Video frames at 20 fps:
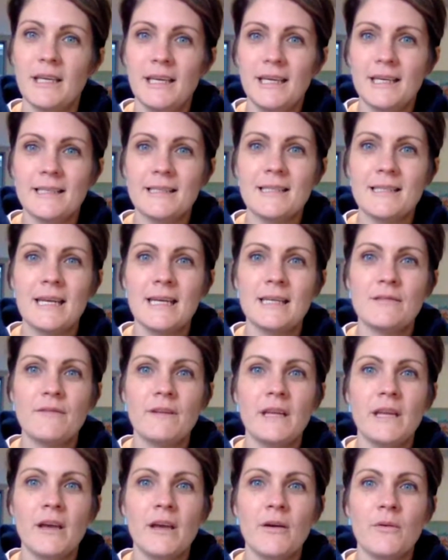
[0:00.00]
In today's
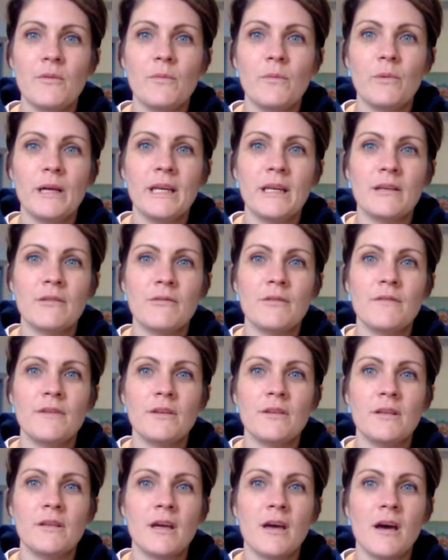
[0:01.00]
video, we're going to review
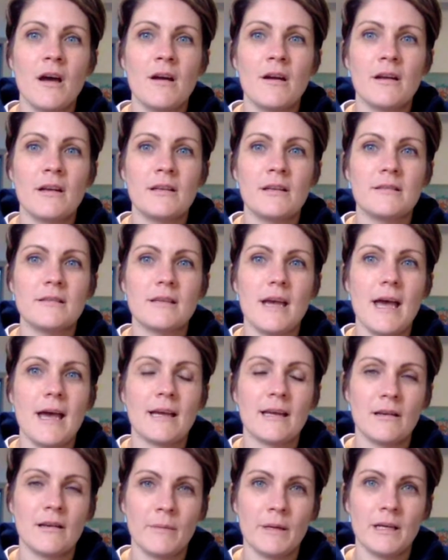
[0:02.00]
the current
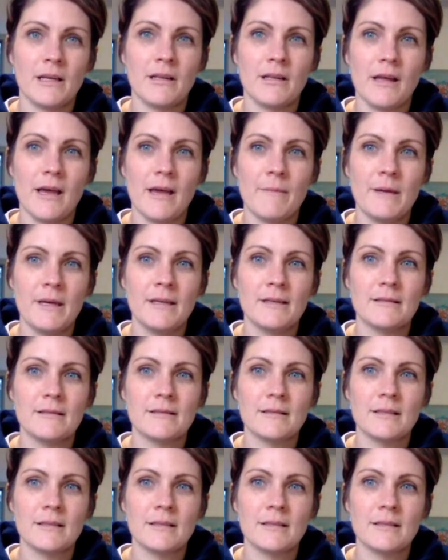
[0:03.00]
economic climate.